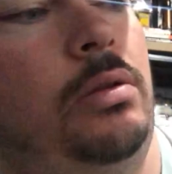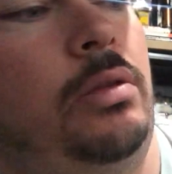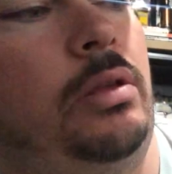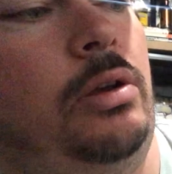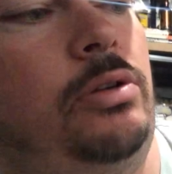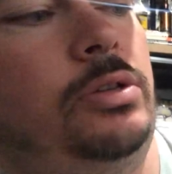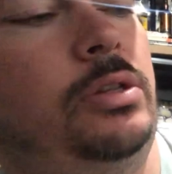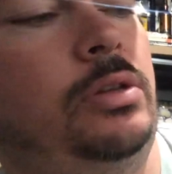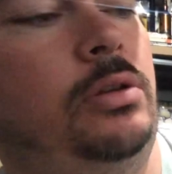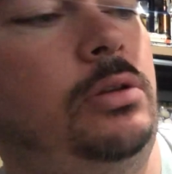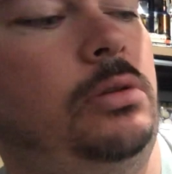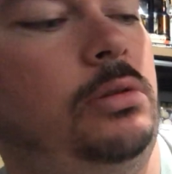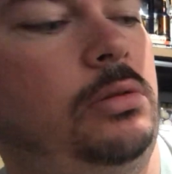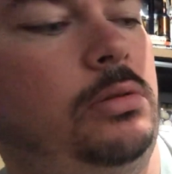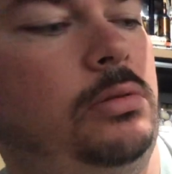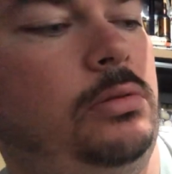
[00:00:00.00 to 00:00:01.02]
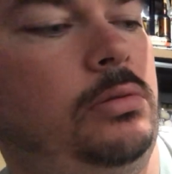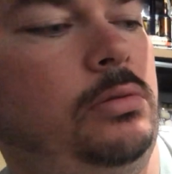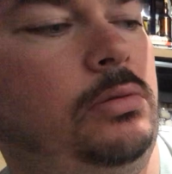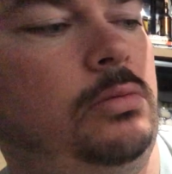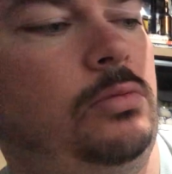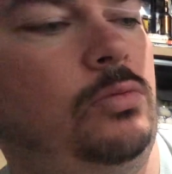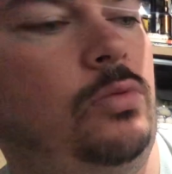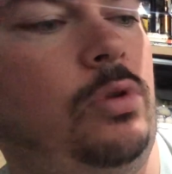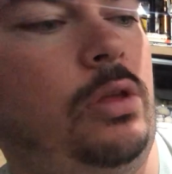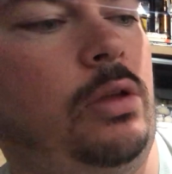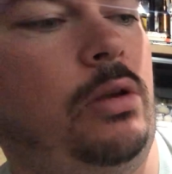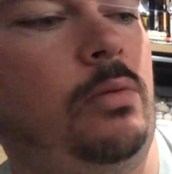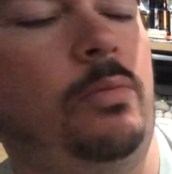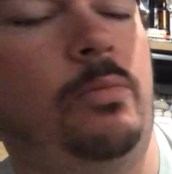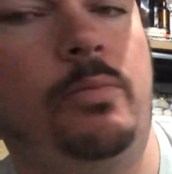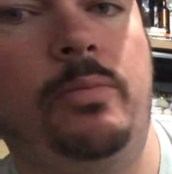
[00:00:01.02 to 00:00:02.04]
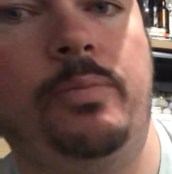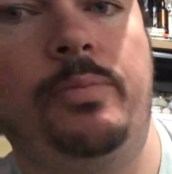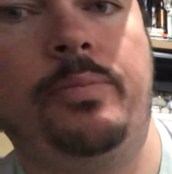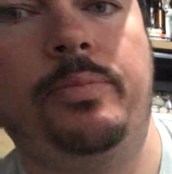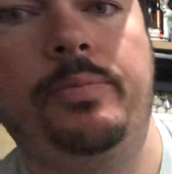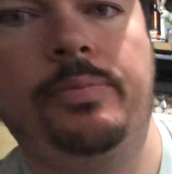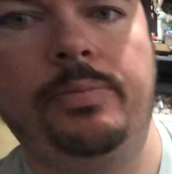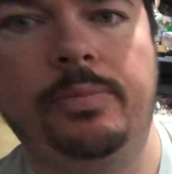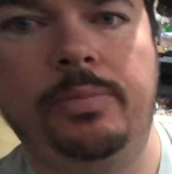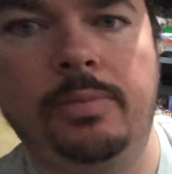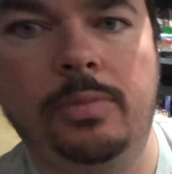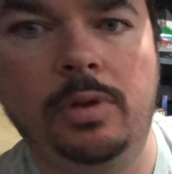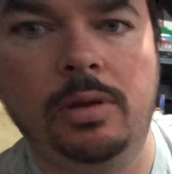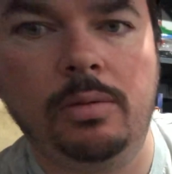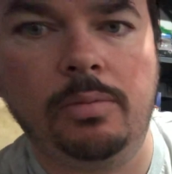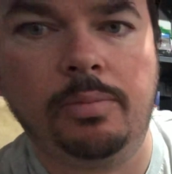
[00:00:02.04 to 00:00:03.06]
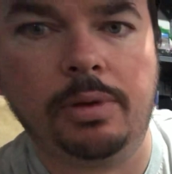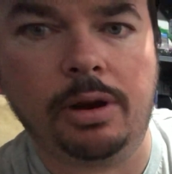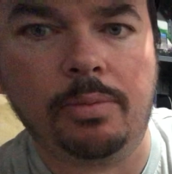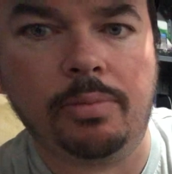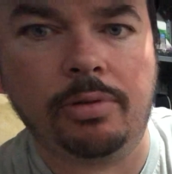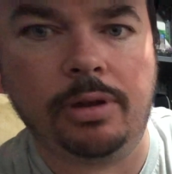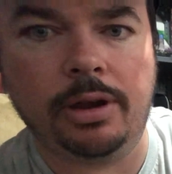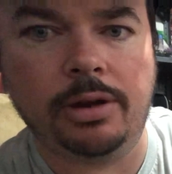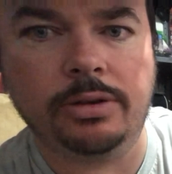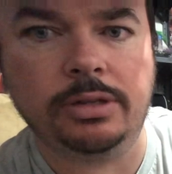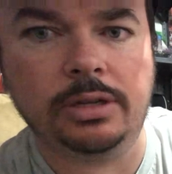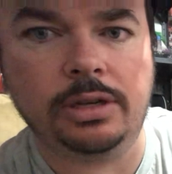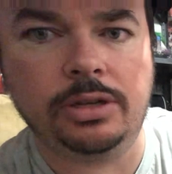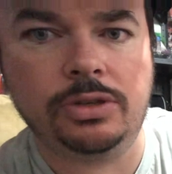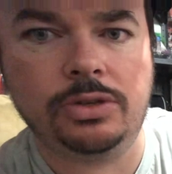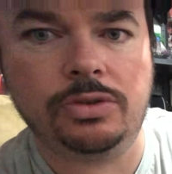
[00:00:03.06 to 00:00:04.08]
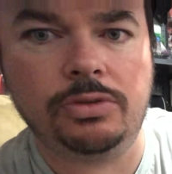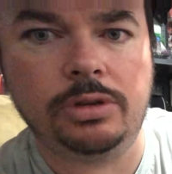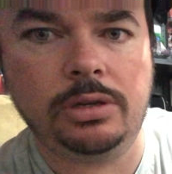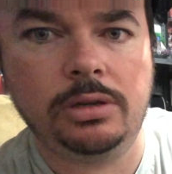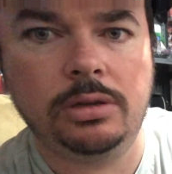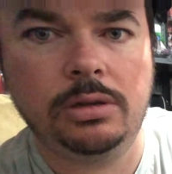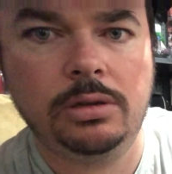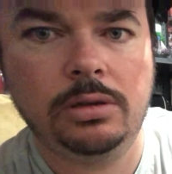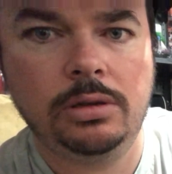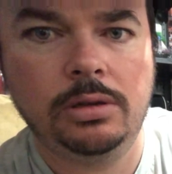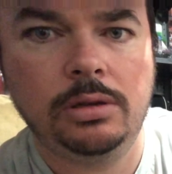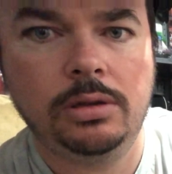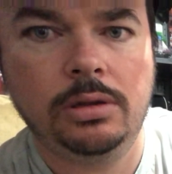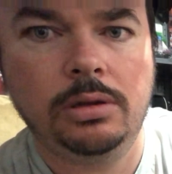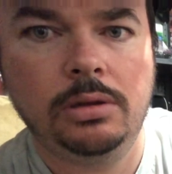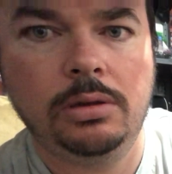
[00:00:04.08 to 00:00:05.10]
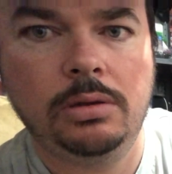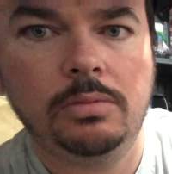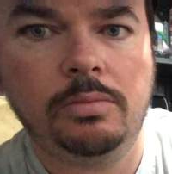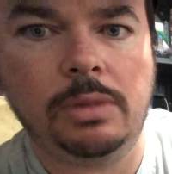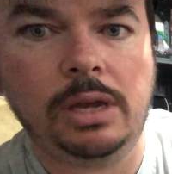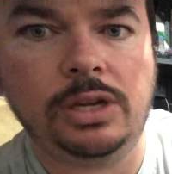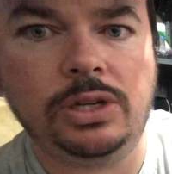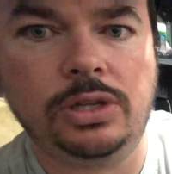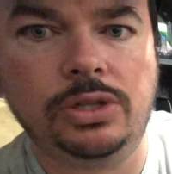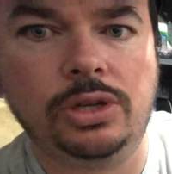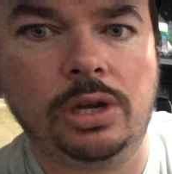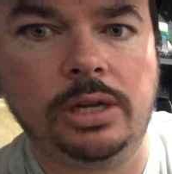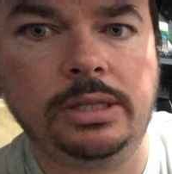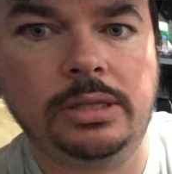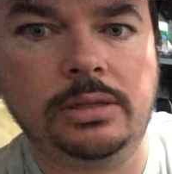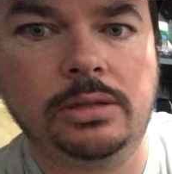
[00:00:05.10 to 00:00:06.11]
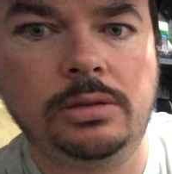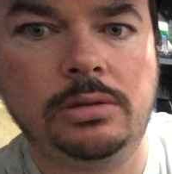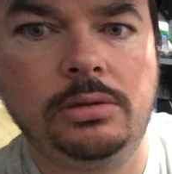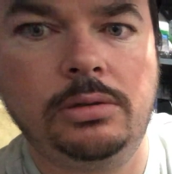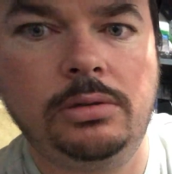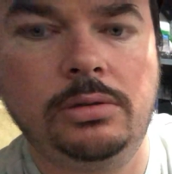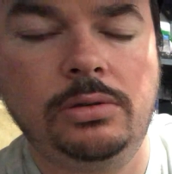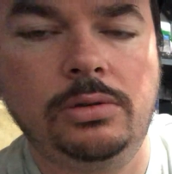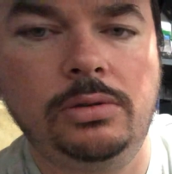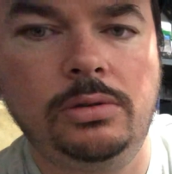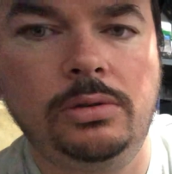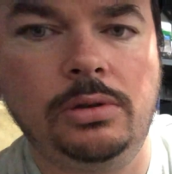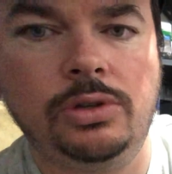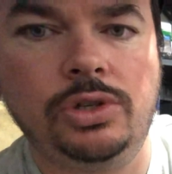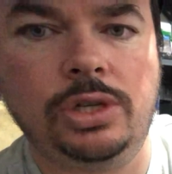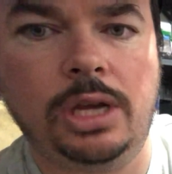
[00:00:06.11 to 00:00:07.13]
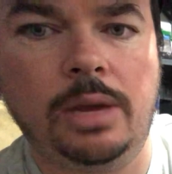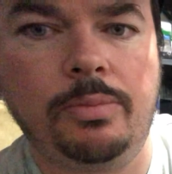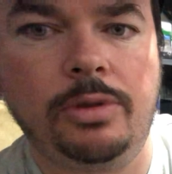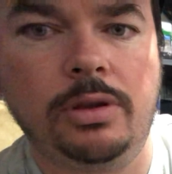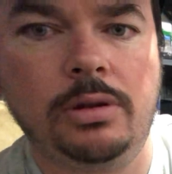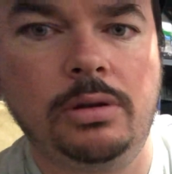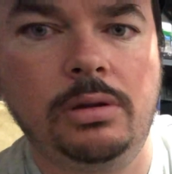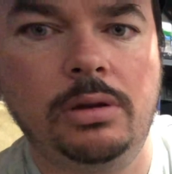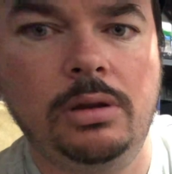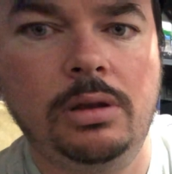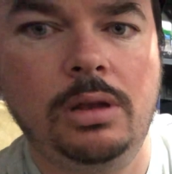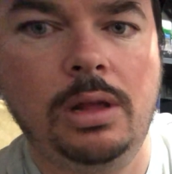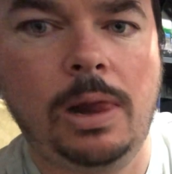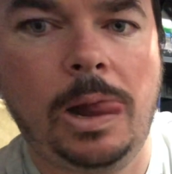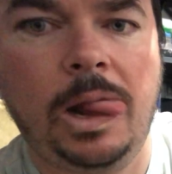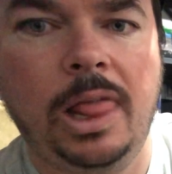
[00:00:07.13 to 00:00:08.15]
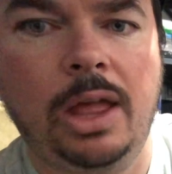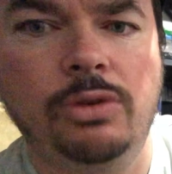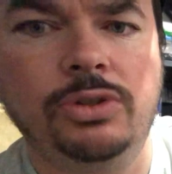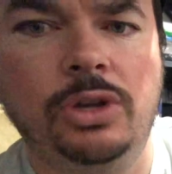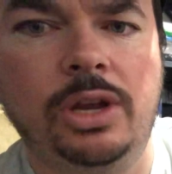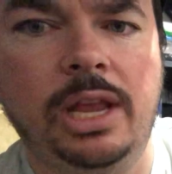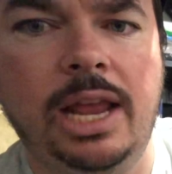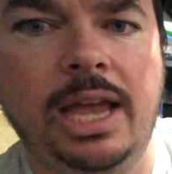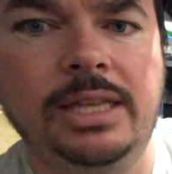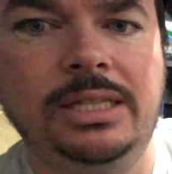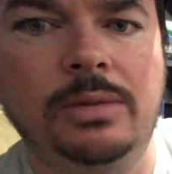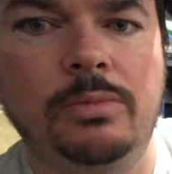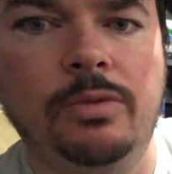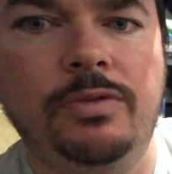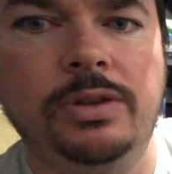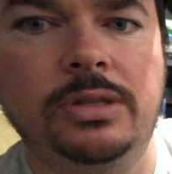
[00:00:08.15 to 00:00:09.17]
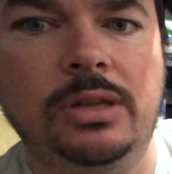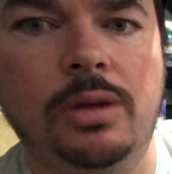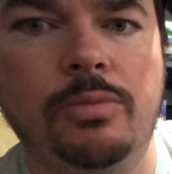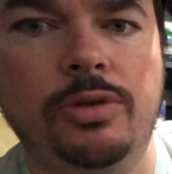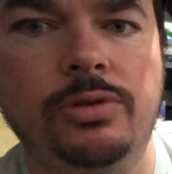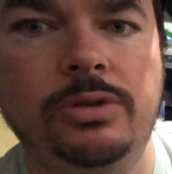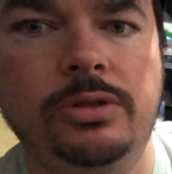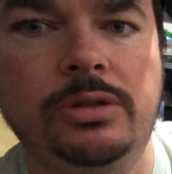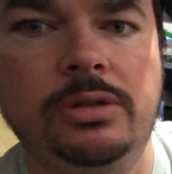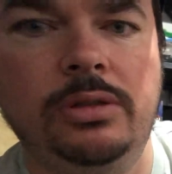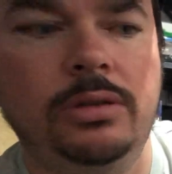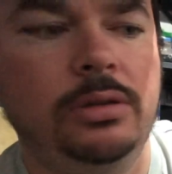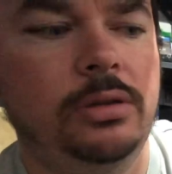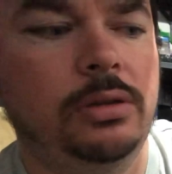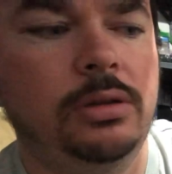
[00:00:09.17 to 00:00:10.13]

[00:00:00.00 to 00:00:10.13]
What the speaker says: There's one of the better players in history, Magic Johnson, champion. I was looking at some of his numbers.